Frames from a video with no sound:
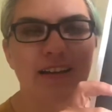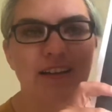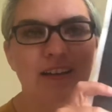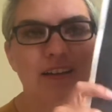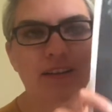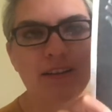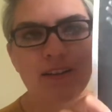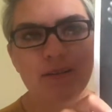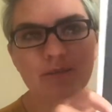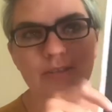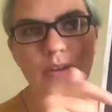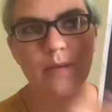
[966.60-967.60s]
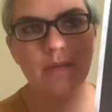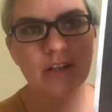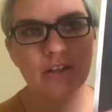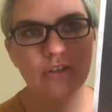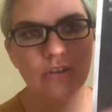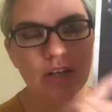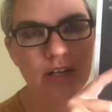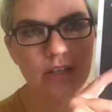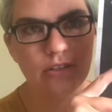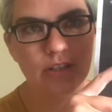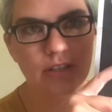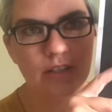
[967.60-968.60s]
So I'm gonna shorten
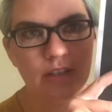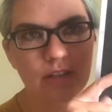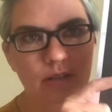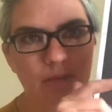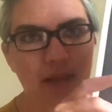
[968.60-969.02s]
it just a little